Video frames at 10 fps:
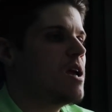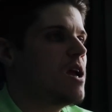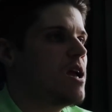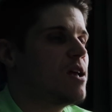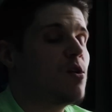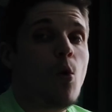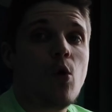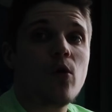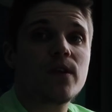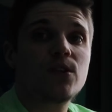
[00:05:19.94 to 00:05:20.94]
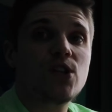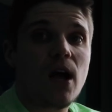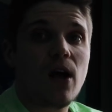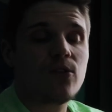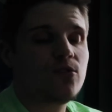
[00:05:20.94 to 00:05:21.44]
and or the
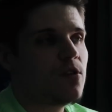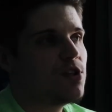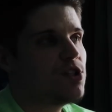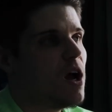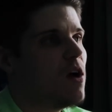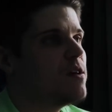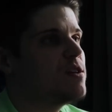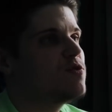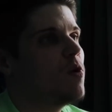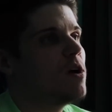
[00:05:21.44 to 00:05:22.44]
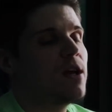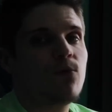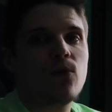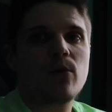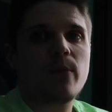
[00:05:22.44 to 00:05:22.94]
gel. So the gel is what
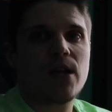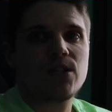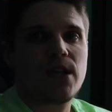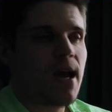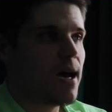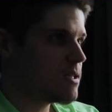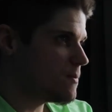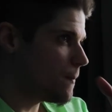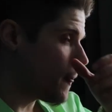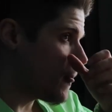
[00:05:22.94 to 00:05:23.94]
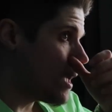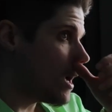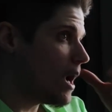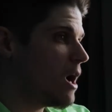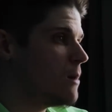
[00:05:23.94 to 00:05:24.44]
like Reel Magik has.
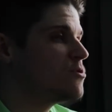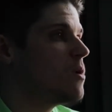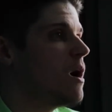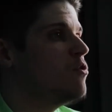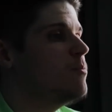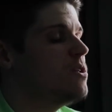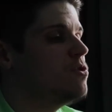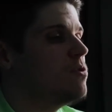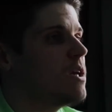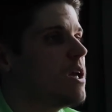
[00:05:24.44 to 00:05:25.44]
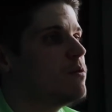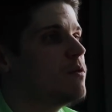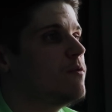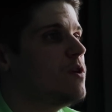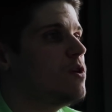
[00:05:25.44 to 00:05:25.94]
Um, so I will be doing a
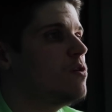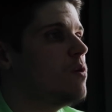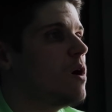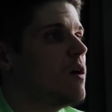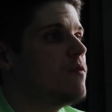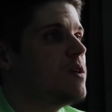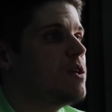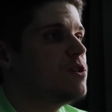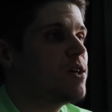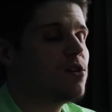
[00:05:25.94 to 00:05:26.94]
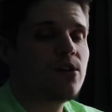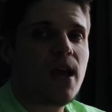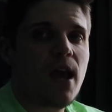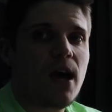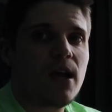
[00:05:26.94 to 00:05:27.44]
review of the Gender
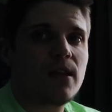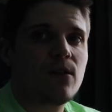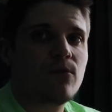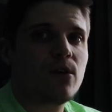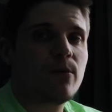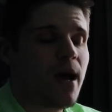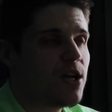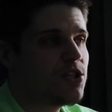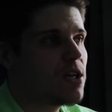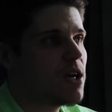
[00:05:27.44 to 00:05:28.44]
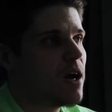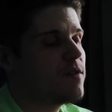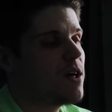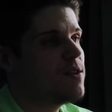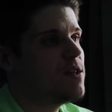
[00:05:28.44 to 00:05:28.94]
Cat and the Reel Magik.
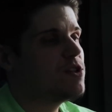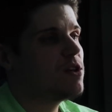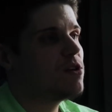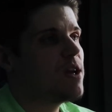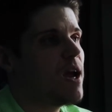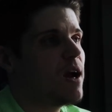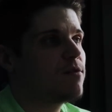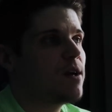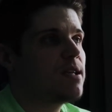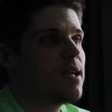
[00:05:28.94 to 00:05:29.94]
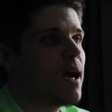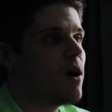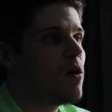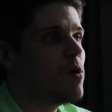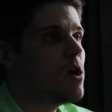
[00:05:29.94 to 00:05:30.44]
I've got the Gender Cat right
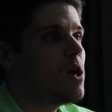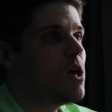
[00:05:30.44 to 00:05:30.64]
now